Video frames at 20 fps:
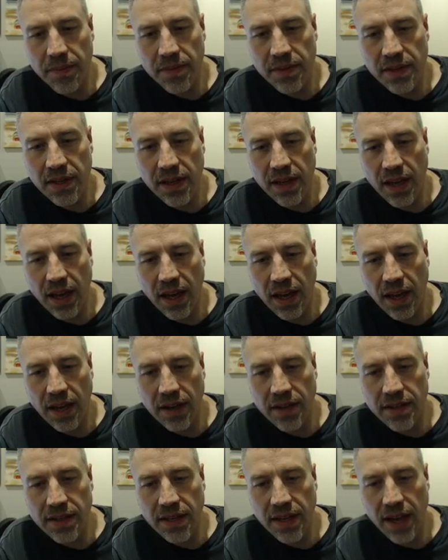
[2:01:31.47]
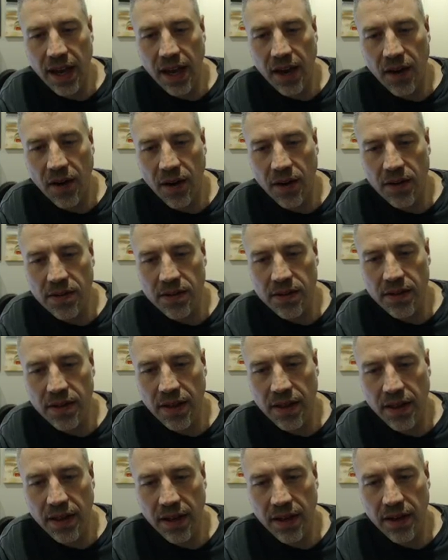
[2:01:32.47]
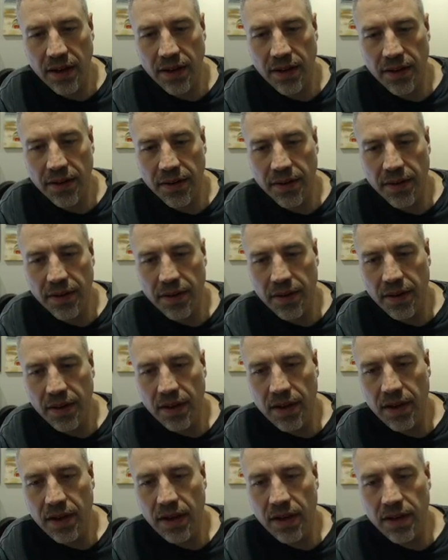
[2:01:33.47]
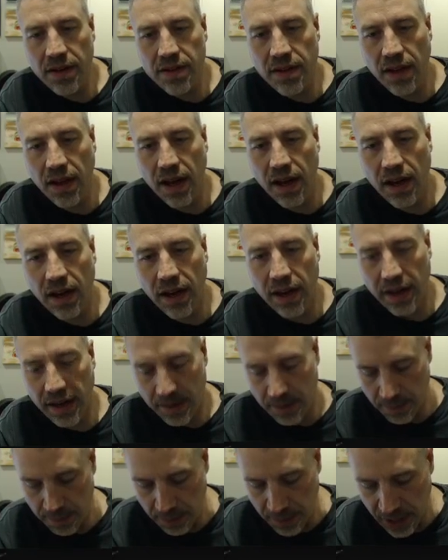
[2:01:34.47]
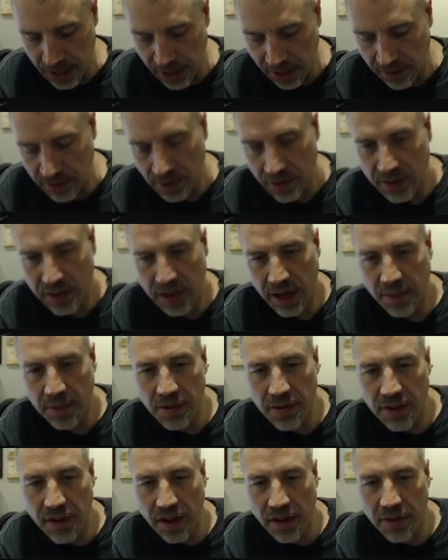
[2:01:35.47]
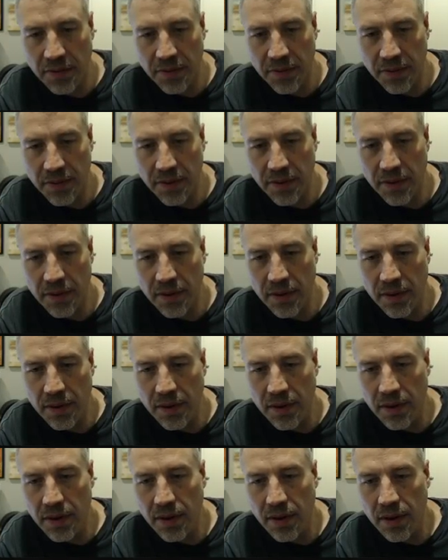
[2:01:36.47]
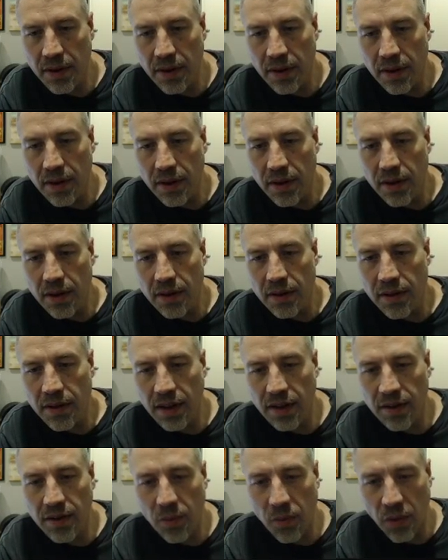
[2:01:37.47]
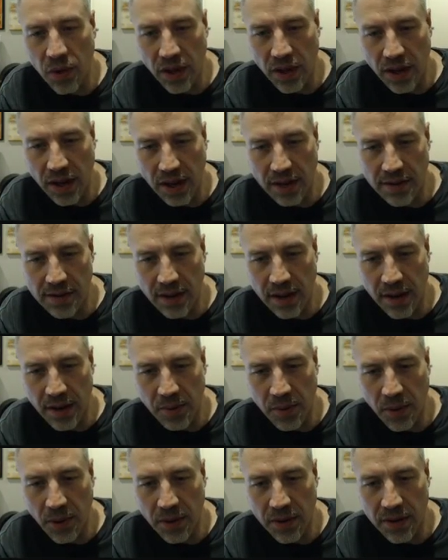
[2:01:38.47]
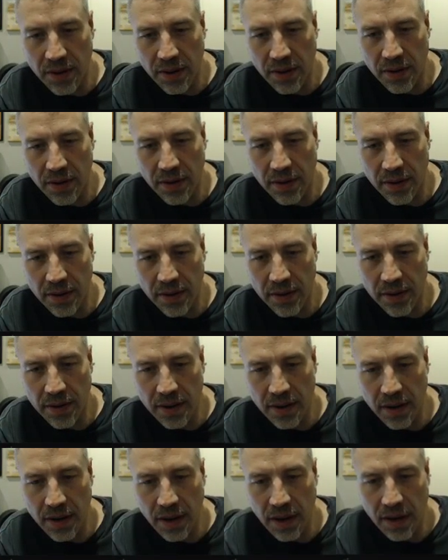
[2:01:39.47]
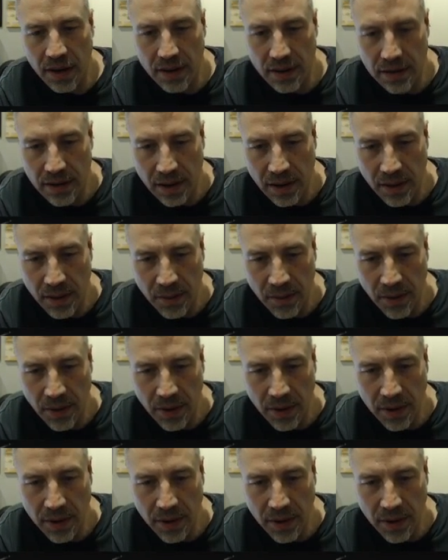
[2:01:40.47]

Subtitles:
TK Arts, I think. He does a lot of like medieval type stuff. He's got some really nice line work though. I like his line work.